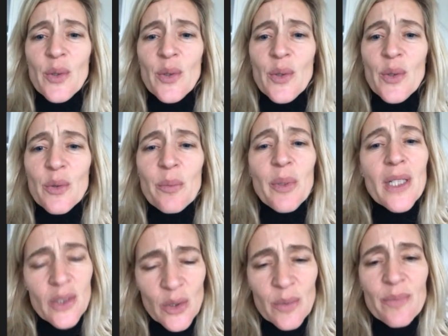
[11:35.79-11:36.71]
But
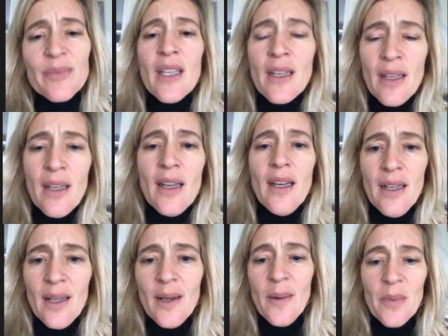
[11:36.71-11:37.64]

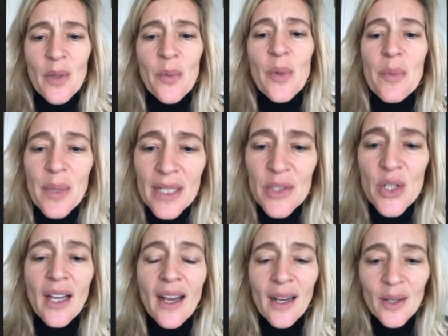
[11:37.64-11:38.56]
we're reaching out,